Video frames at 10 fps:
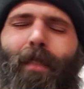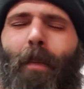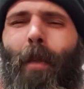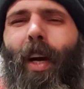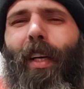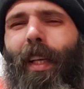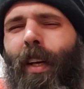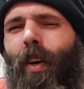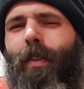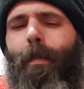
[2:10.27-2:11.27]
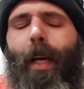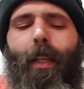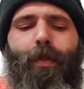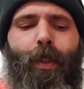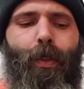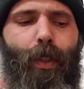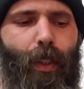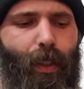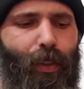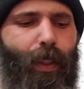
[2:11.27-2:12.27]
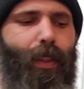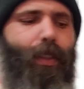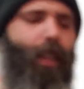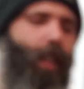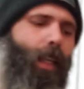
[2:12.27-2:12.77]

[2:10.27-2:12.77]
the market here over the past few years has